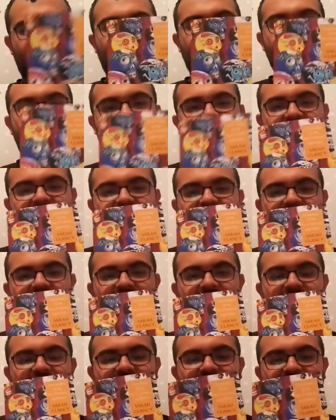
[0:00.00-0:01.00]
Again,
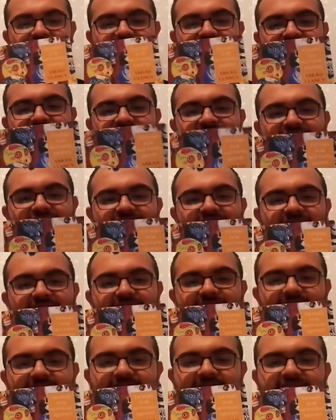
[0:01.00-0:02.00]
thanks, loving
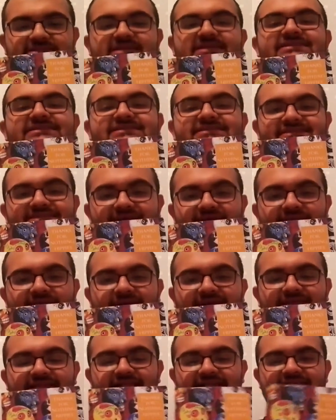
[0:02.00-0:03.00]
hippies, Sarah
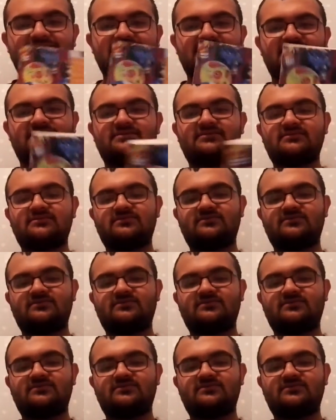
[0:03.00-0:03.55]
Clancy.